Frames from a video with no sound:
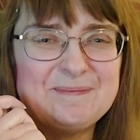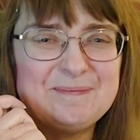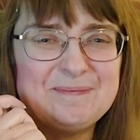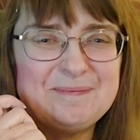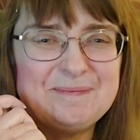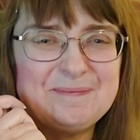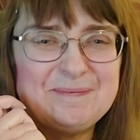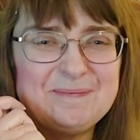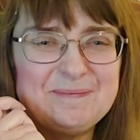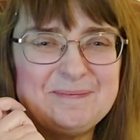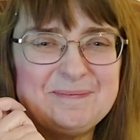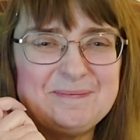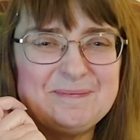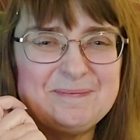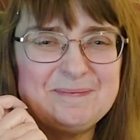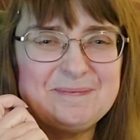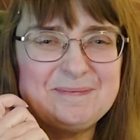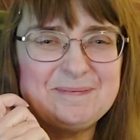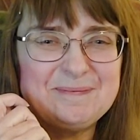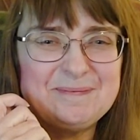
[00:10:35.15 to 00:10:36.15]

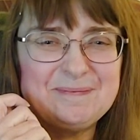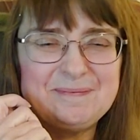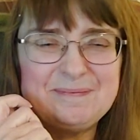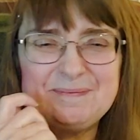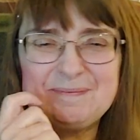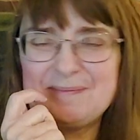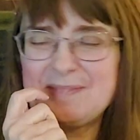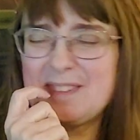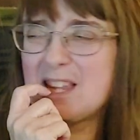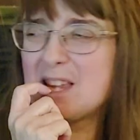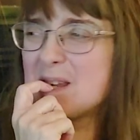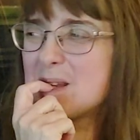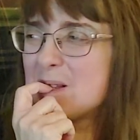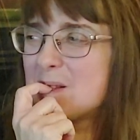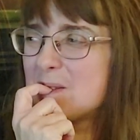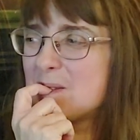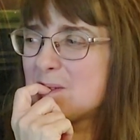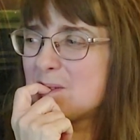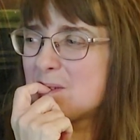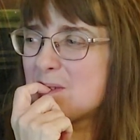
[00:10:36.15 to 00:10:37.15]

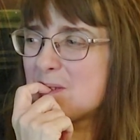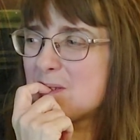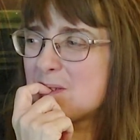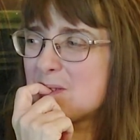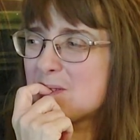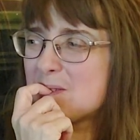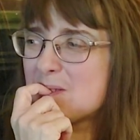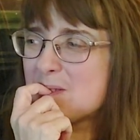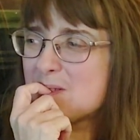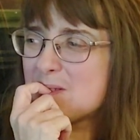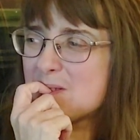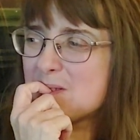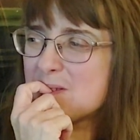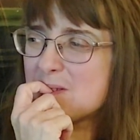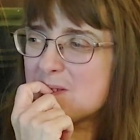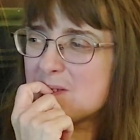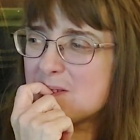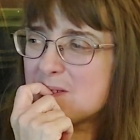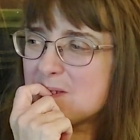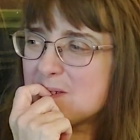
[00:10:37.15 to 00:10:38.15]

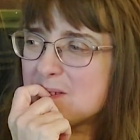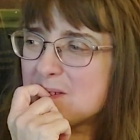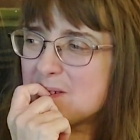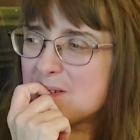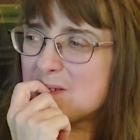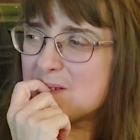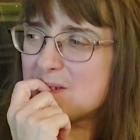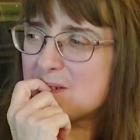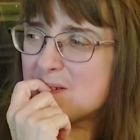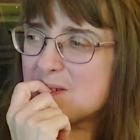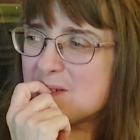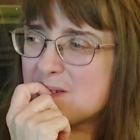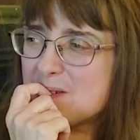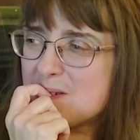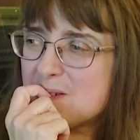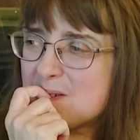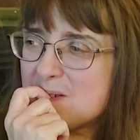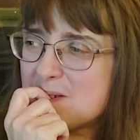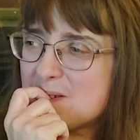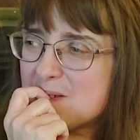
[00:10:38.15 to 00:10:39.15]

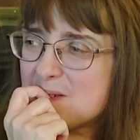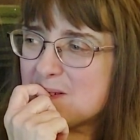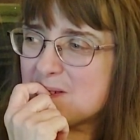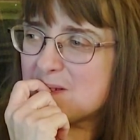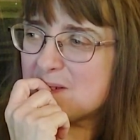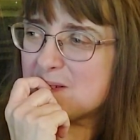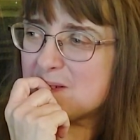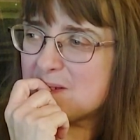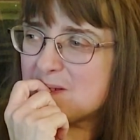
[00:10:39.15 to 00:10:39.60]
Nothing is said.